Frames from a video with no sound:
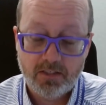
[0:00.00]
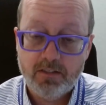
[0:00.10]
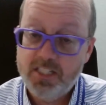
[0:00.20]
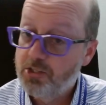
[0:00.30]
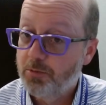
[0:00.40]

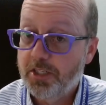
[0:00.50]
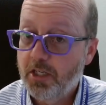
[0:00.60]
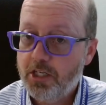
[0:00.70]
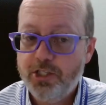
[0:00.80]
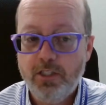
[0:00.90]
seizure
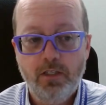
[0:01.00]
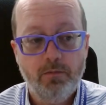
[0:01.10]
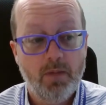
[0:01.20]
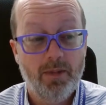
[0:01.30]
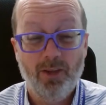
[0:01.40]
reduction.
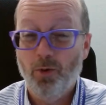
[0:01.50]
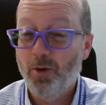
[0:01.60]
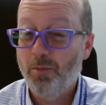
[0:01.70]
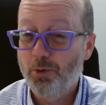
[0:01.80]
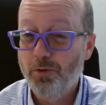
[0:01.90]
Maybe they want
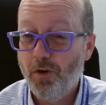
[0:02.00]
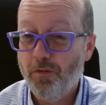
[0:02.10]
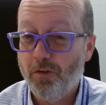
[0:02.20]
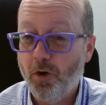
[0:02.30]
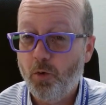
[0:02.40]
to improve
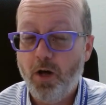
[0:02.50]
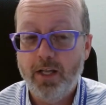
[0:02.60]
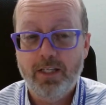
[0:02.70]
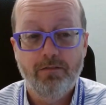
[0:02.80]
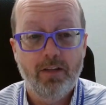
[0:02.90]
overall
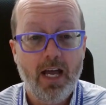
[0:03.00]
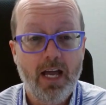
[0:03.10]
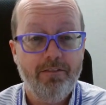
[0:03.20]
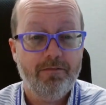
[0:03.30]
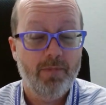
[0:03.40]
quality of
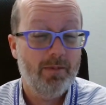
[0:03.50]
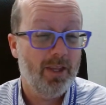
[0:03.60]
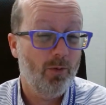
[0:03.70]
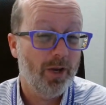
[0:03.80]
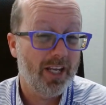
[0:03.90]
life. Maybe
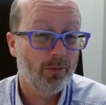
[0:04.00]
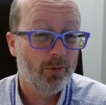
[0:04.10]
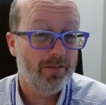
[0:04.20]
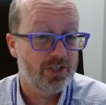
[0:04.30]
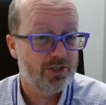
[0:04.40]
they want to get
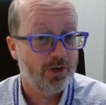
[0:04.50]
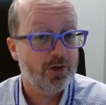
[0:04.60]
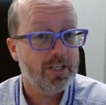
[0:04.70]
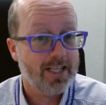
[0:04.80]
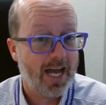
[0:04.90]
rid of a
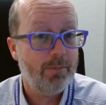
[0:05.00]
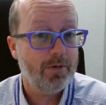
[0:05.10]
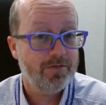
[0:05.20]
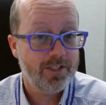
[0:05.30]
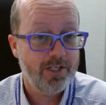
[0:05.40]
certain type
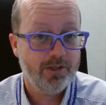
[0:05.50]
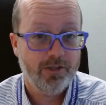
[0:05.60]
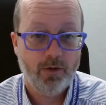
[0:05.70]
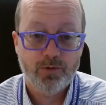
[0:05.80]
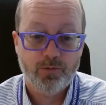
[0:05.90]
of
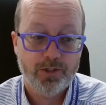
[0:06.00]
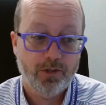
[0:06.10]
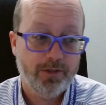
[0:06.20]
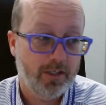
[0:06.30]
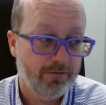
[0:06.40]
seizure that was
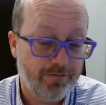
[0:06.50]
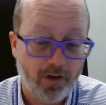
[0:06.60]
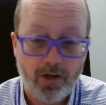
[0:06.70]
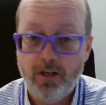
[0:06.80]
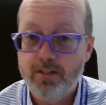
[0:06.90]
resulting in
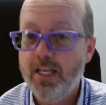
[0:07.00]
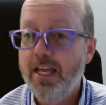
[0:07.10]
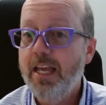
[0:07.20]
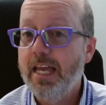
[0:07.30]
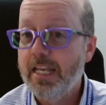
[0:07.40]
falls
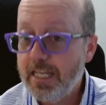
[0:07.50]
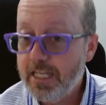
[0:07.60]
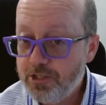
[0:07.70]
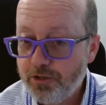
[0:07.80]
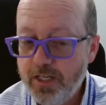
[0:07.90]
and
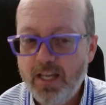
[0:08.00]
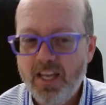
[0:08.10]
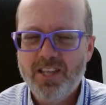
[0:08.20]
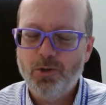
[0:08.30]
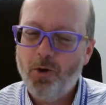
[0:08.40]
injury.
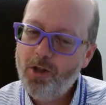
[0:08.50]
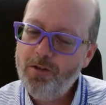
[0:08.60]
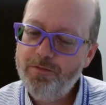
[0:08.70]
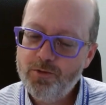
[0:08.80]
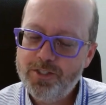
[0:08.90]
So
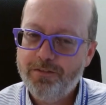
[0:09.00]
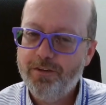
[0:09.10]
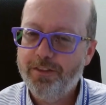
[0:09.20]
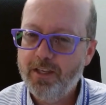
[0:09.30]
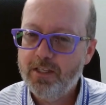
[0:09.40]
all of those
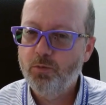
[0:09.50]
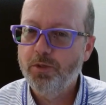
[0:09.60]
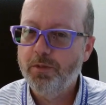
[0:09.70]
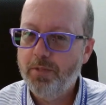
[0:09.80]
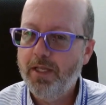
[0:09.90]
different things
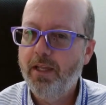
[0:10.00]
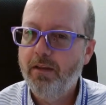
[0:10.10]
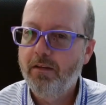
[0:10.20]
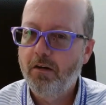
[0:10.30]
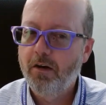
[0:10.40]
will
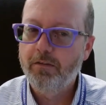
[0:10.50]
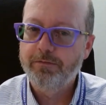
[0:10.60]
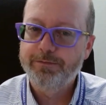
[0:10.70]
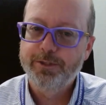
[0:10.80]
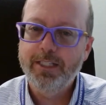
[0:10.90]
depend
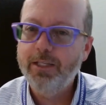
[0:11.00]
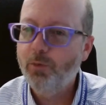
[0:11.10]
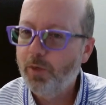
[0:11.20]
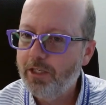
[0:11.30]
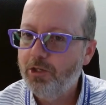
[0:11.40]
on really
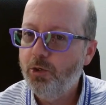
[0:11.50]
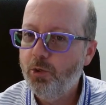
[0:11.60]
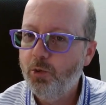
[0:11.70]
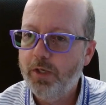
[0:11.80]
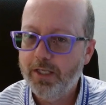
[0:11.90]
when
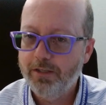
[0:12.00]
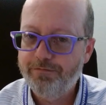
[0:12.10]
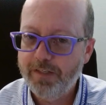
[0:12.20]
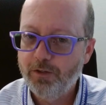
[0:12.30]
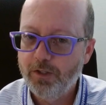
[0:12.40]
you can
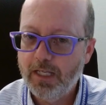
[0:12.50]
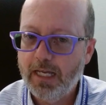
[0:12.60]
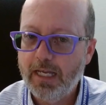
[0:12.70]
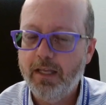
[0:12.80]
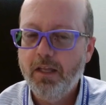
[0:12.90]
feel
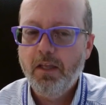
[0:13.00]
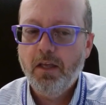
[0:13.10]
like